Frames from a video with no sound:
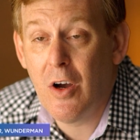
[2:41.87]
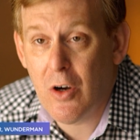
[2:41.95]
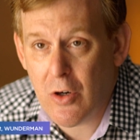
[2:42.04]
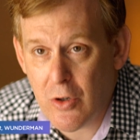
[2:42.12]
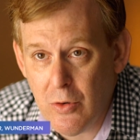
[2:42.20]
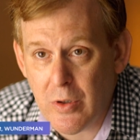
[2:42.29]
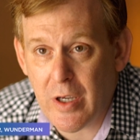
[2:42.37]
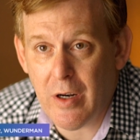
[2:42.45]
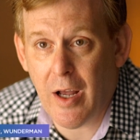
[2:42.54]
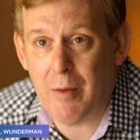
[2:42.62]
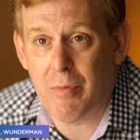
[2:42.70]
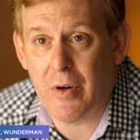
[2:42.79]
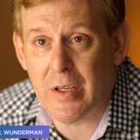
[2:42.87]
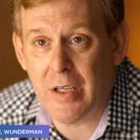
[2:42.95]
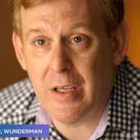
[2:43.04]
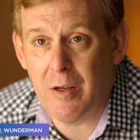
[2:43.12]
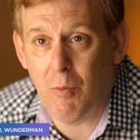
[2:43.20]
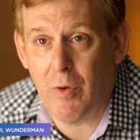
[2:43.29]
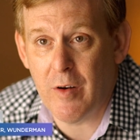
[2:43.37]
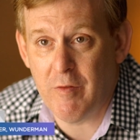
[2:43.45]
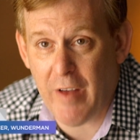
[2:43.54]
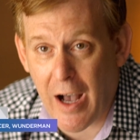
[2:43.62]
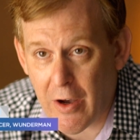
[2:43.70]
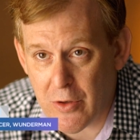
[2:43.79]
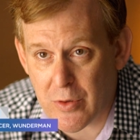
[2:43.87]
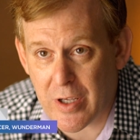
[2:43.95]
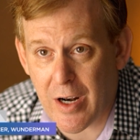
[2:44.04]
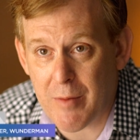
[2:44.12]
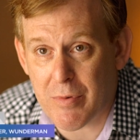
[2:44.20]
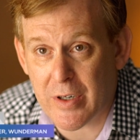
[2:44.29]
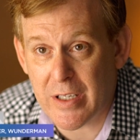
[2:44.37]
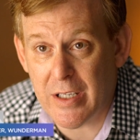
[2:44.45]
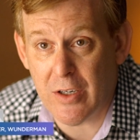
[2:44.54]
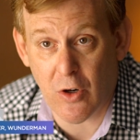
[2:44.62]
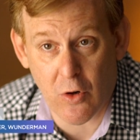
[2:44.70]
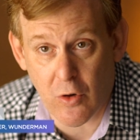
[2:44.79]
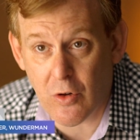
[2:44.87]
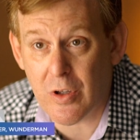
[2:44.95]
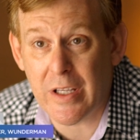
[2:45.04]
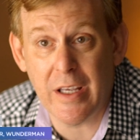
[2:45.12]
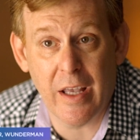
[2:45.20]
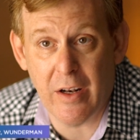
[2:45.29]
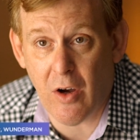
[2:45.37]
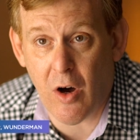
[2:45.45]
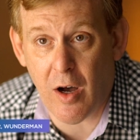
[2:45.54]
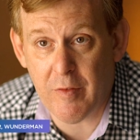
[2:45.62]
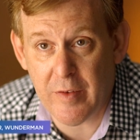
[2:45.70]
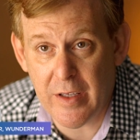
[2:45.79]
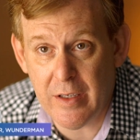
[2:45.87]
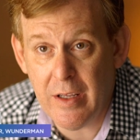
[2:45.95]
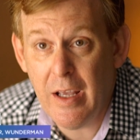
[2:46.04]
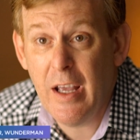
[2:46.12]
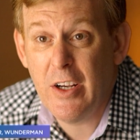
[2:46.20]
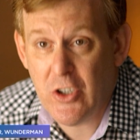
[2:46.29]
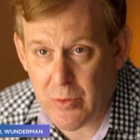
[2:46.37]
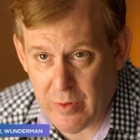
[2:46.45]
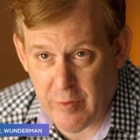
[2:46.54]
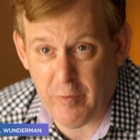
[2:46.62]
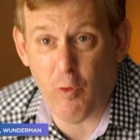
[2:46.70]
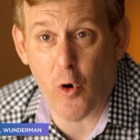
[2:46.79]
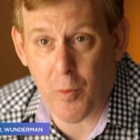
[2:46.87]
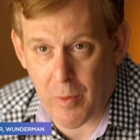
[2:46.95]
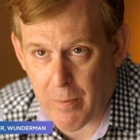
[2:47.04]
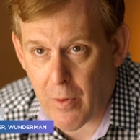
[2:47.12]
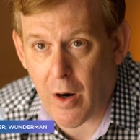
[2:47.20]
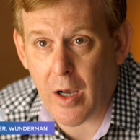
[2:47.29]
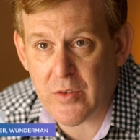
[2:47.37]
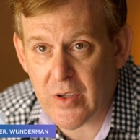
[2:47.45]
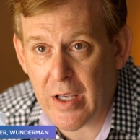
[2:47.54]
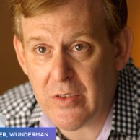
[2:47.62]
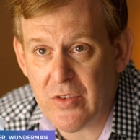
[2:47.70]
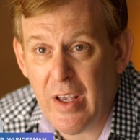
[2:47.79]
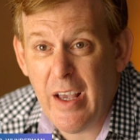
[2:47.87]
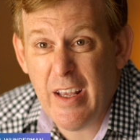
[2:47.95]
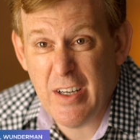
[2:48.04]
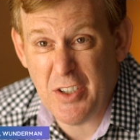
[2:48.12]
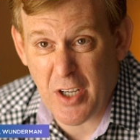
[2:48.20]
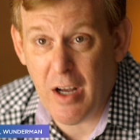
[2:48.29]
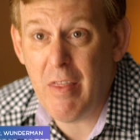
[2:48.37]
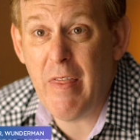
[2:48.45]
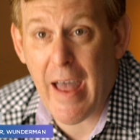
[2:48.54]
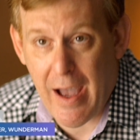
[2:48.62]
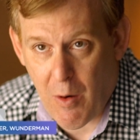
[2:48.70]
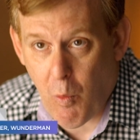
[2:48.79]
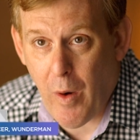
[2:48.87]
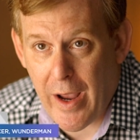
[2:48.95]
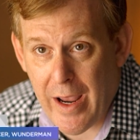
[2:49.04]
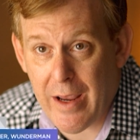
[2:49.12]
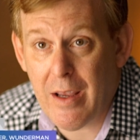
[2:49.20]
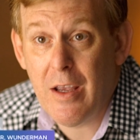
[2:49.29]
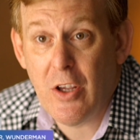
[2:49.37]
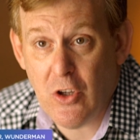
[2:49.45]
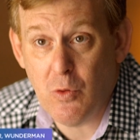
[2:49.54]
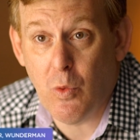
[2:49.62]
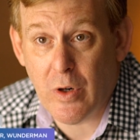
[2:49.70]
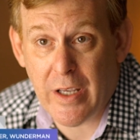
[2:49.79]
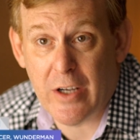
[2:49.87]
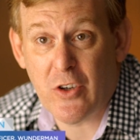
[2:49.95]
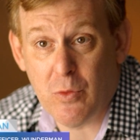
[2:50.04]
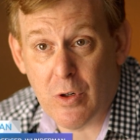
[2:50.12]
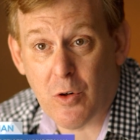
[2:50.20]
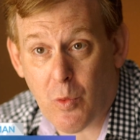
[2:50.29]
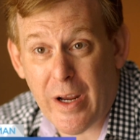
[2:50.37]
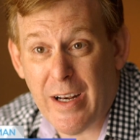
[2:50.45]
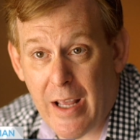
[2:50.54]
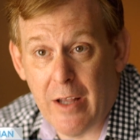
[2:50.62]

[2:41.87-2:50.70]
who can I bring in, what value can I bring in early and often to inform a process. Done that way, you will get to a great